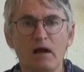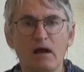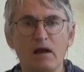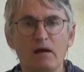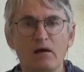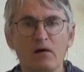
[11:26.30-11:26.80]

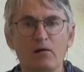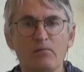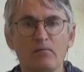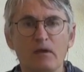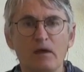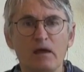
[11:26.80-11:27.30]
And
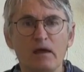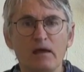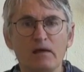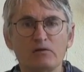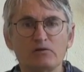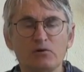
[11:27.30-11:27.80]
in
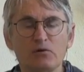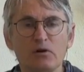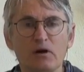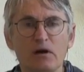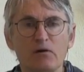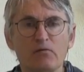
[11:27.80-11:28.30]
a certain
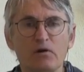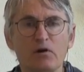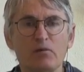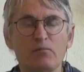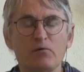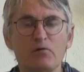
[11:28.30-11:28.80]
kind of
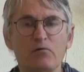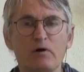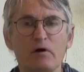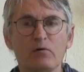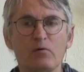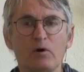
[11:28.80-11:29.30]
very
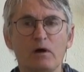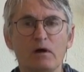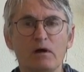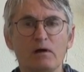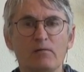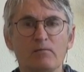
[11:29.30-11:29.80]
profound
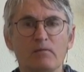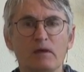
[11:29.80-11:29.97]
way,